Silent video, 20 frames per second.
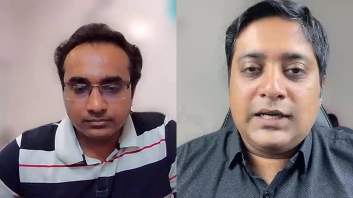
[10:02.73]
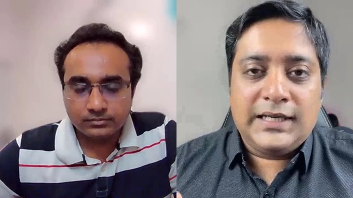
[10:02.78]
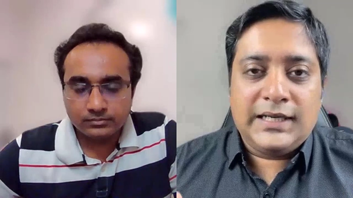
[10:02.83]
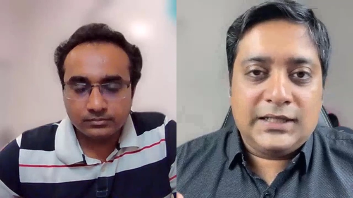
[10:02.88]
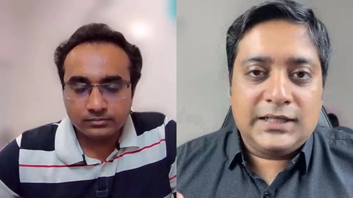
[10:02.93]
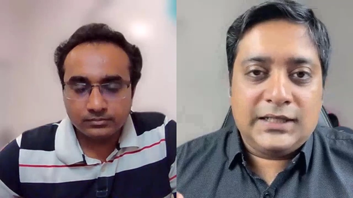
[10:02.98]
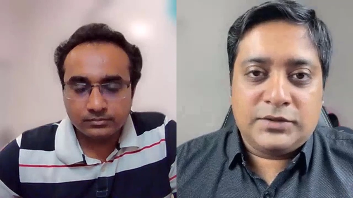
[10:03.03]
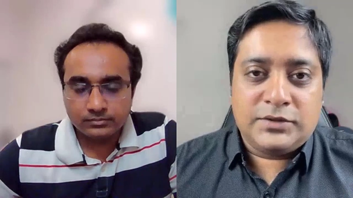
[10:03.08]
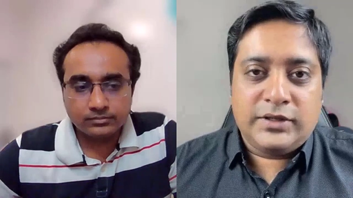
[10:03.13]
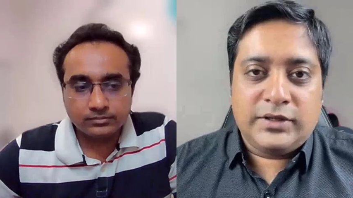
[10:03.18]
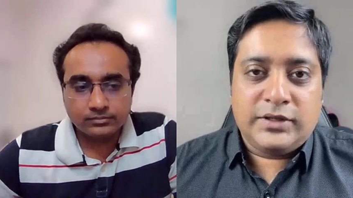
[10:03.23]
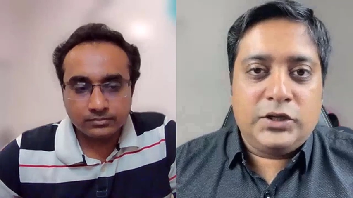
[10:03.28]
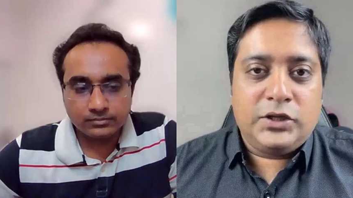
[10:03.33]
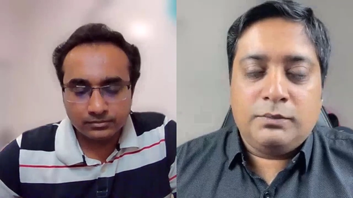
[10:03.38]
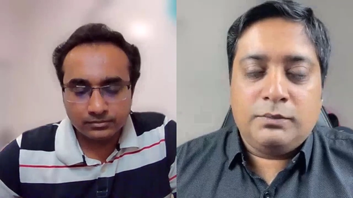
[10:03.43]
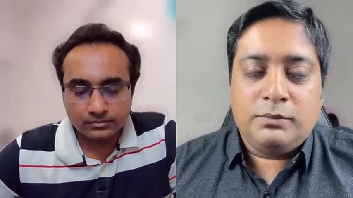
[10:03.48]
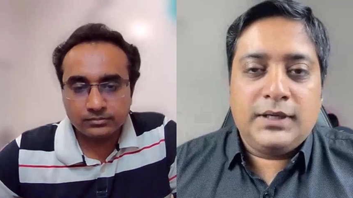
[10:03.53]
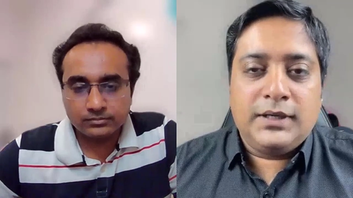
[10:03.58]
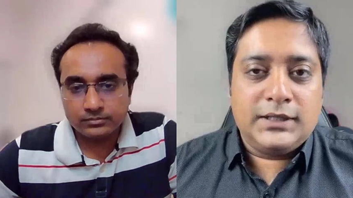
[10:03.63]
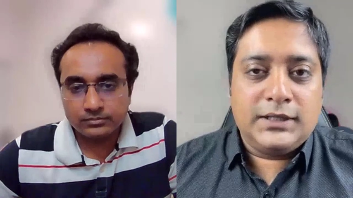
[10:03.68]
Speaker 1: your work
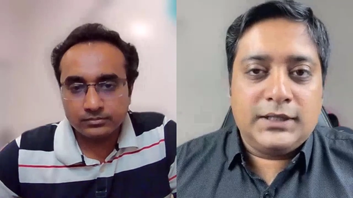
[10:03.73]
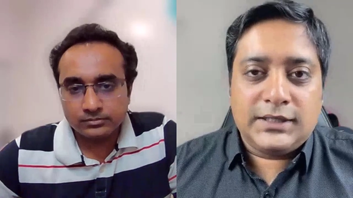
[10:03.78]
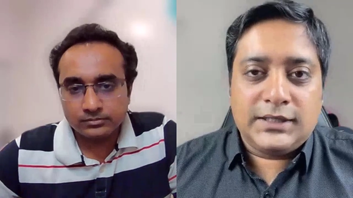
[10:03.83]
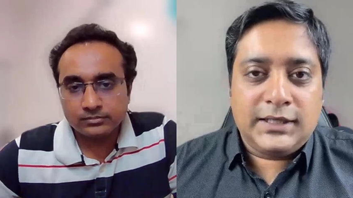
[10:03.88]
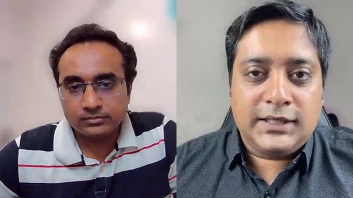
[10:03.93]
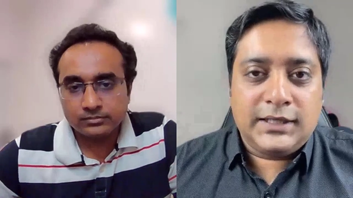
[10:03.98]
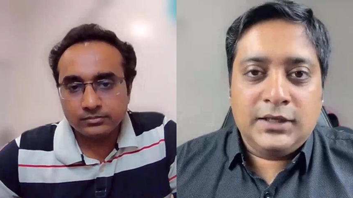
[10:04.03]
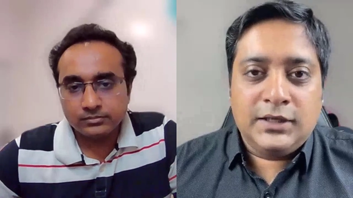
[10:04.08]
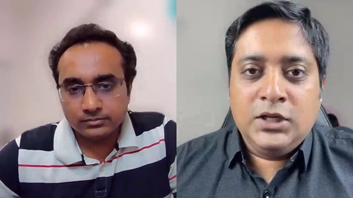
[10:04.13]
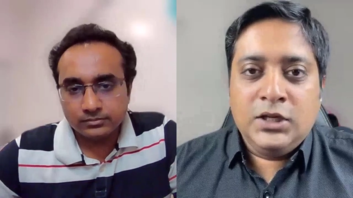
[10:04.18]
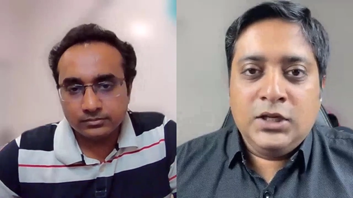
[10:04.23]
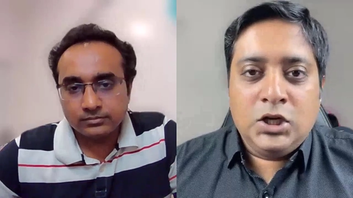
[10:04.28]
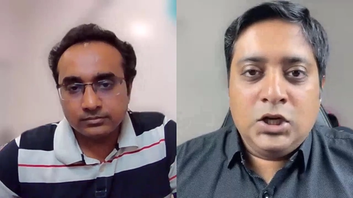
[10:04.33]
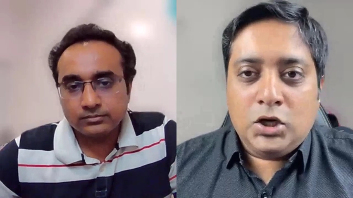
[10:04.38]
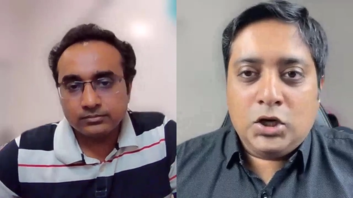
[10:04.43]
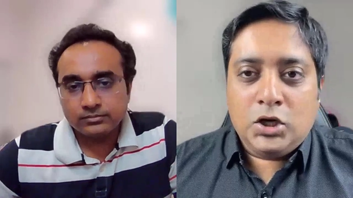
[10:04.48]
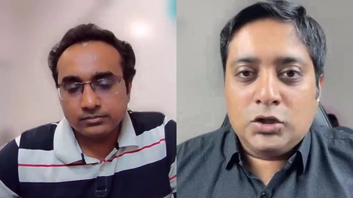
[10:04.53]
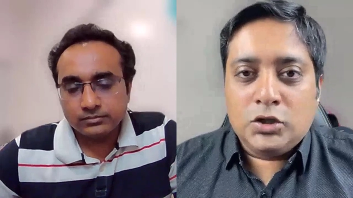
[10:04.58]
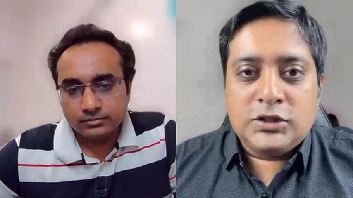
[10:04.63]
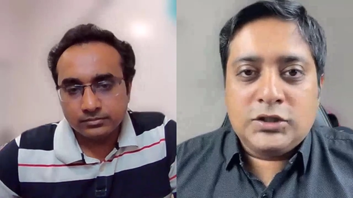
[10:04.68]
items create your bugs and